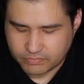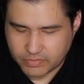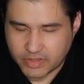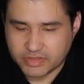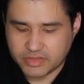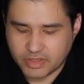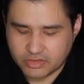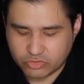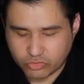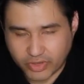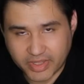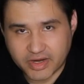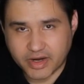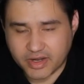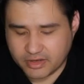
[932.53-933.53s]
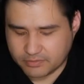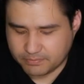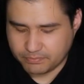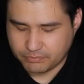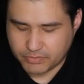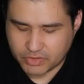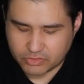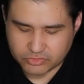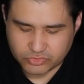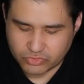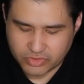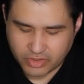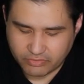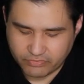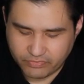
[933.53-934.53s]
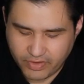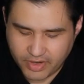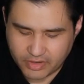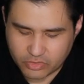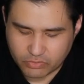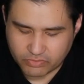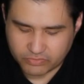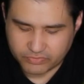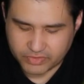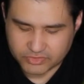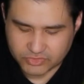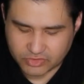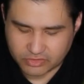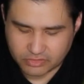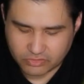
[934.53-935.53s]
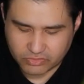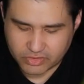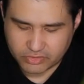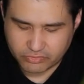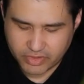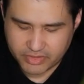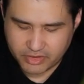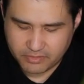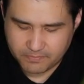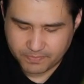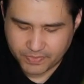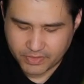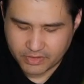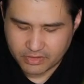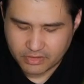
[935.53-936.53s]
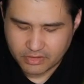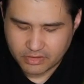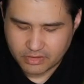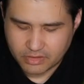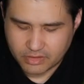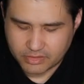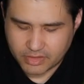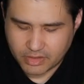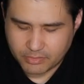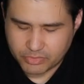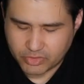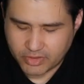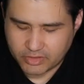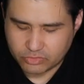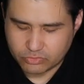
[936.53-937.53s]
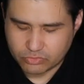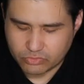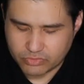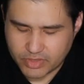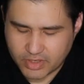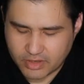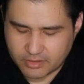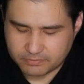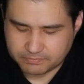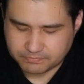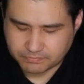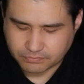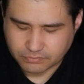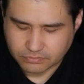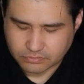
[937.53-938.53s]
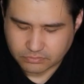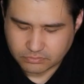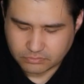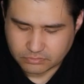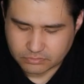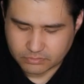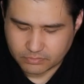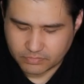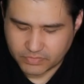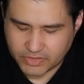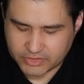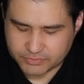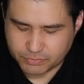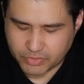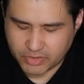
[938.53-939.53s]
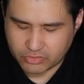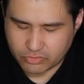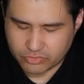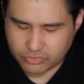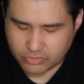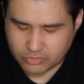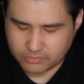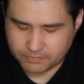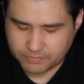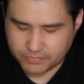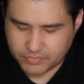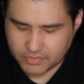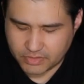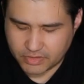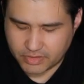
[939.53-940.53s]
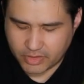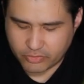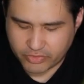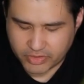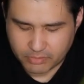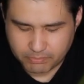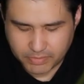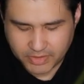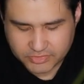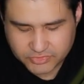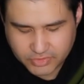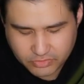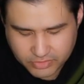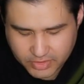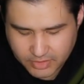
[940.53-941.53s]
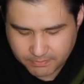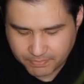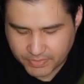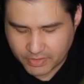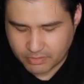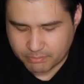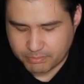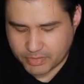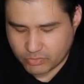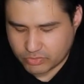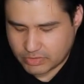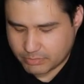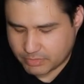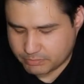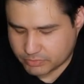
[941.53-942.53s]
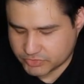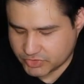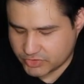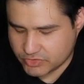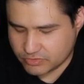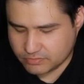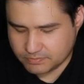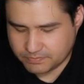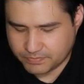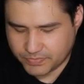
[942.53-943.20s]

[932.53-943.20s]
and then try it again, because you didn't find a double face card, okay, right there. And then I'm trying to do the spread control. And I already placed it on the penultimate position.